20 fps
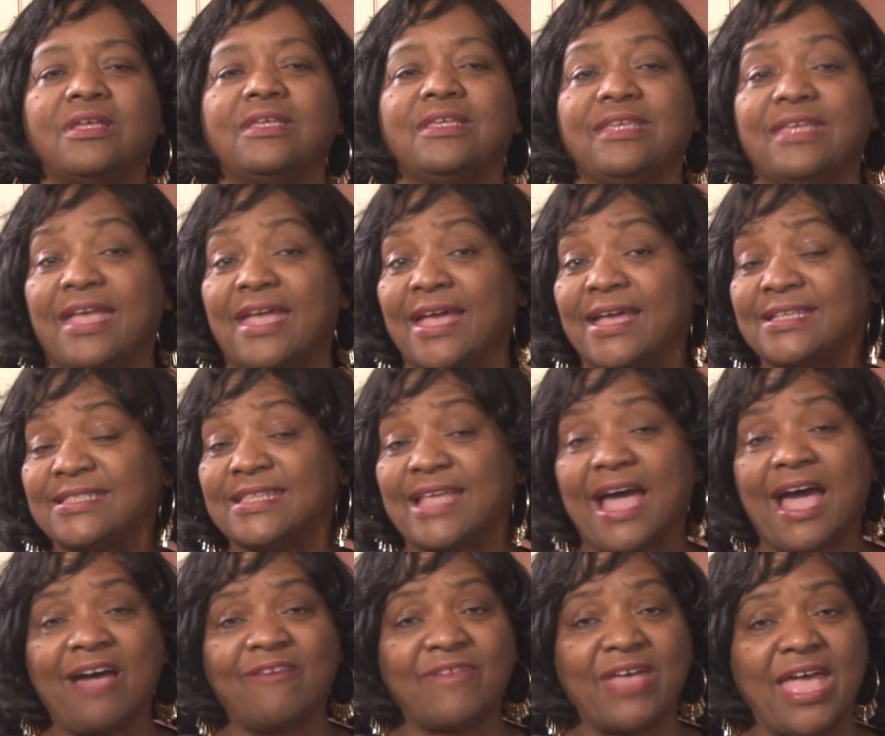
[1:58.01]
Yes,
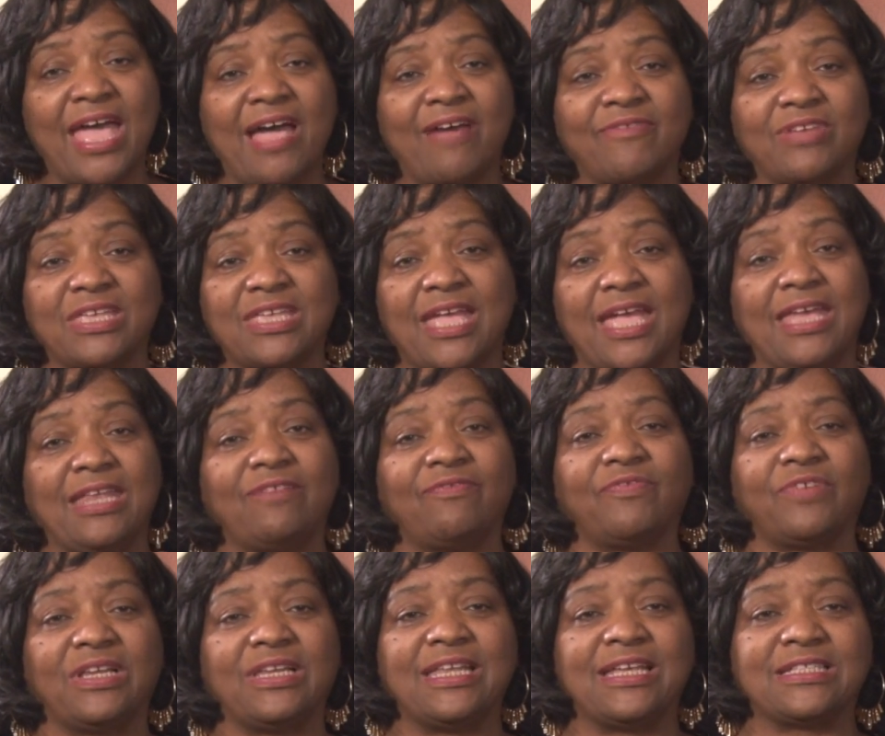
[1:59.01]
I've advocated
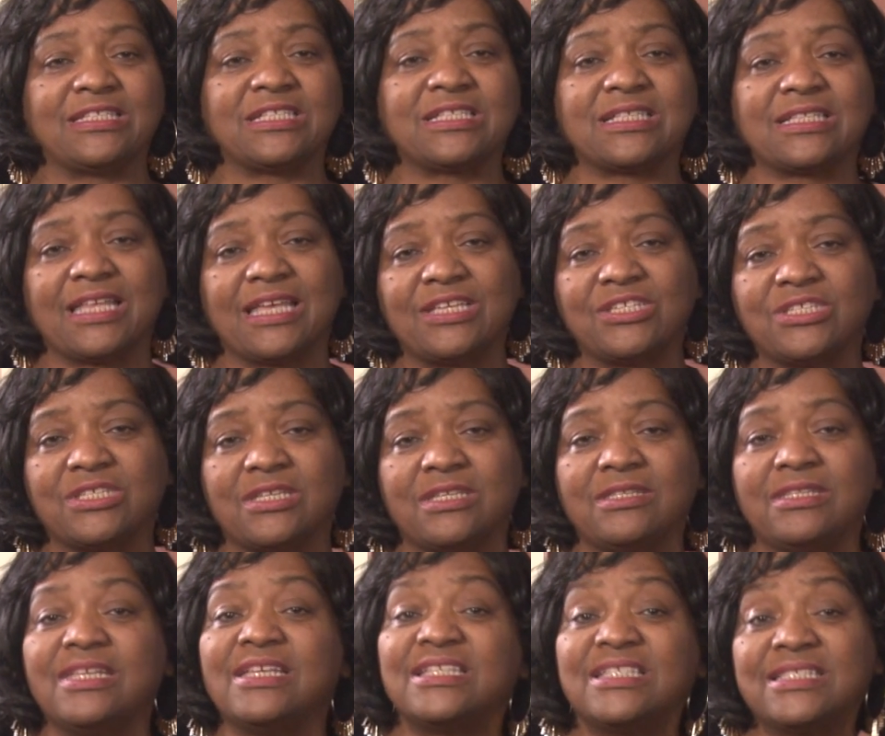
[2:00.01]
for
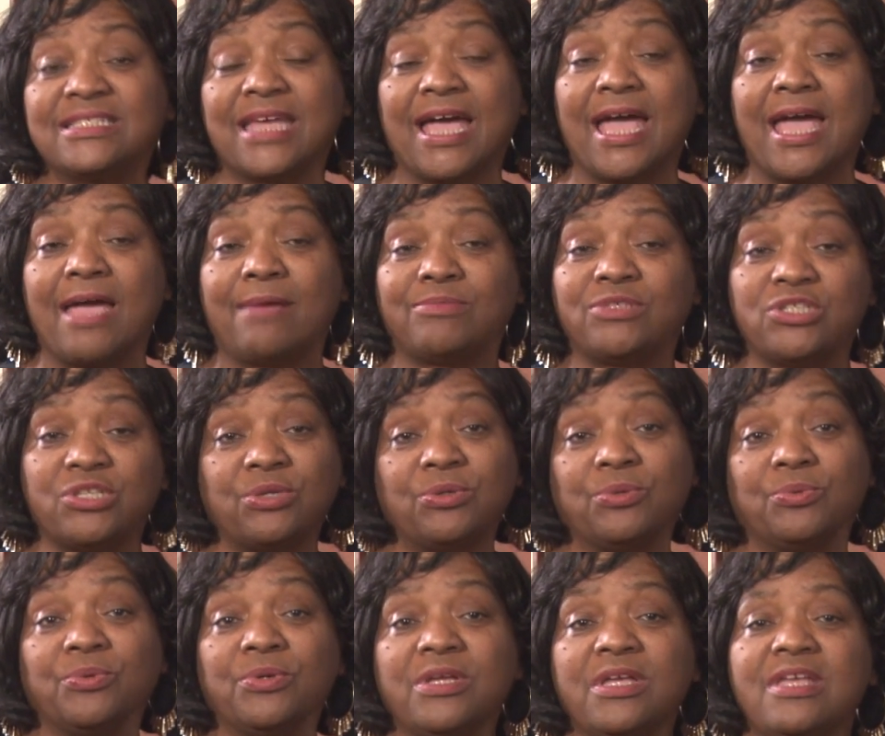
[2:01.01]
legislation this time
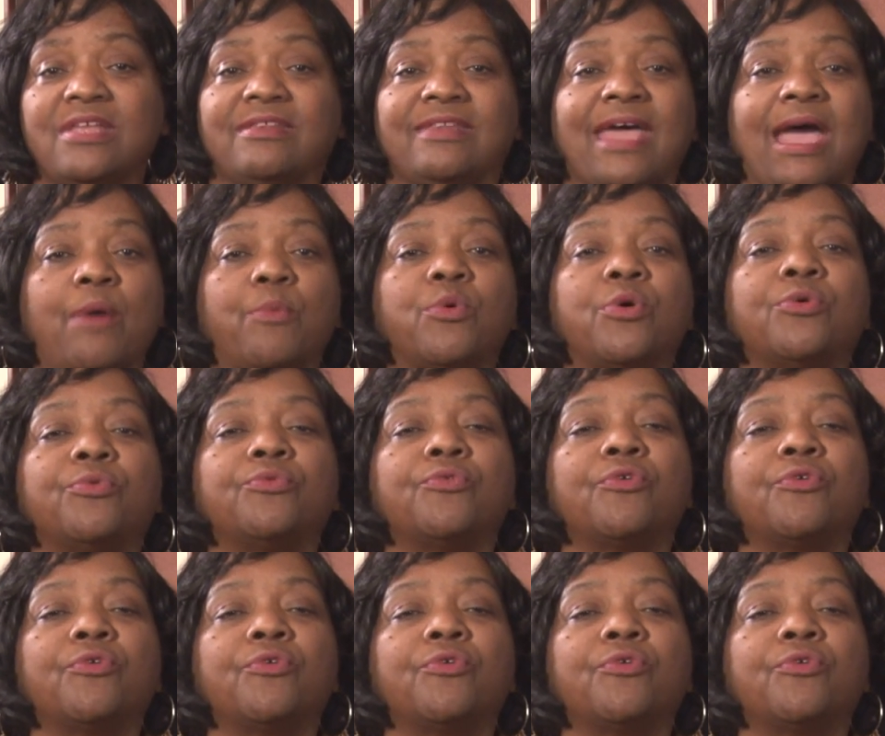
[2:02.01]
too that would